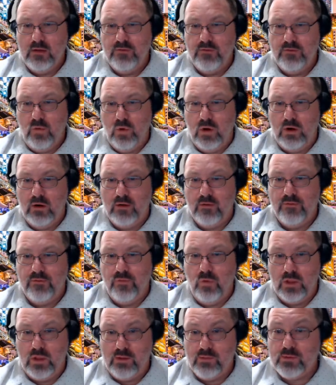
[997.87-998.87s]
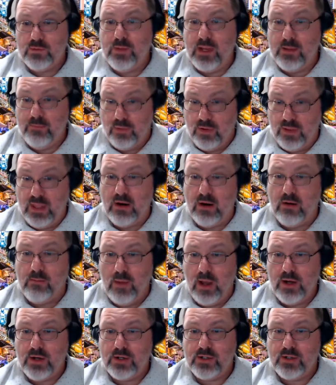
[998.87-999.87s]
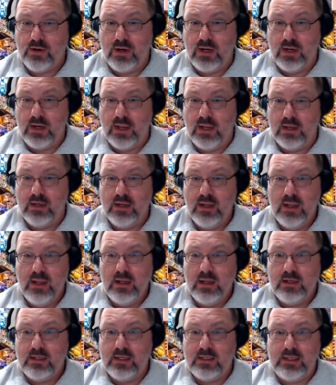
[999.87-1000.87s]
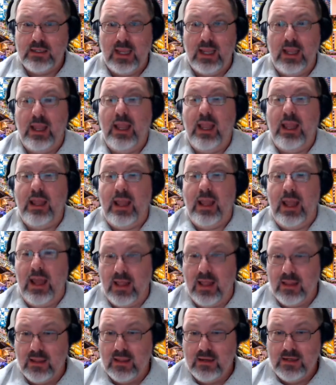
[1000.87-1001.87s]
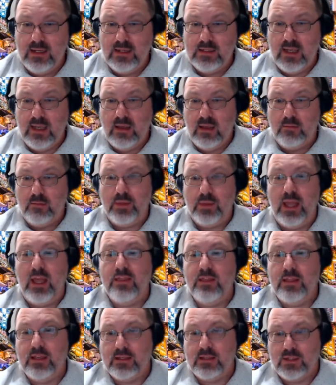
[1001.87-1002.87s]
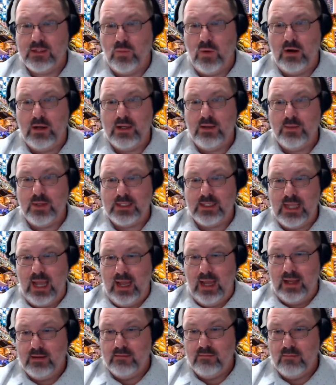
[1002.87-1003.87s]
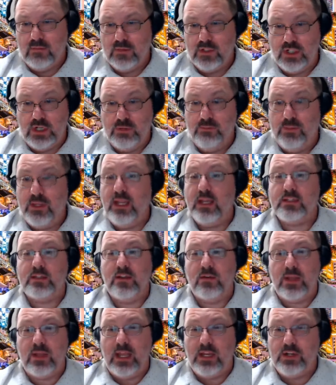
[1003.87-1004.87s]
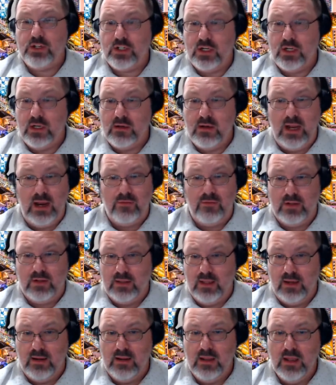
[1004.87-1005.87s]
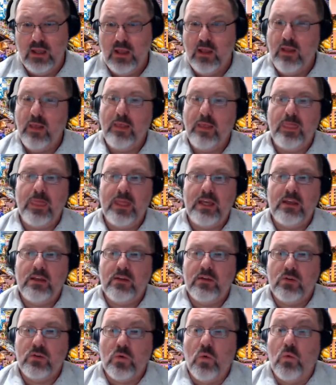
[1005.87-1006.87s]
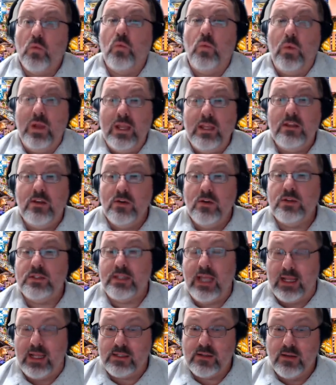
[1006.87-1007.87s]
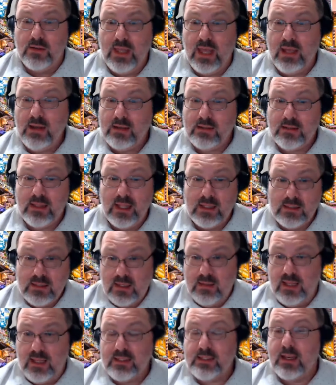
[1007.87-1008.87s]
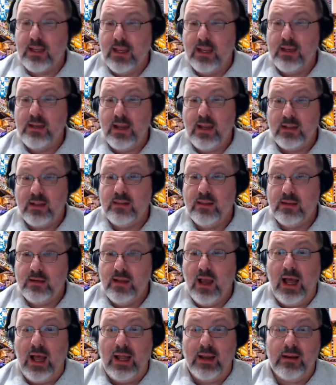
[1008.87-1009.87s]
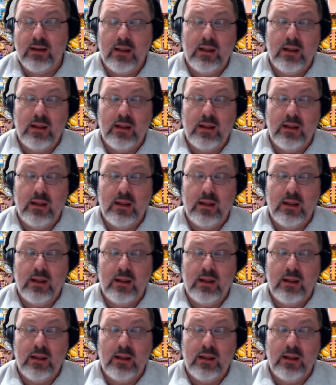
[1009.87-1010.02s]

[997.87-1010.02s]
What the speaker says: for those people that are monitoring it to say, hey, Alan needs help, and this is where he was at. GPS location, everything. We use that, so that's a connect the dot.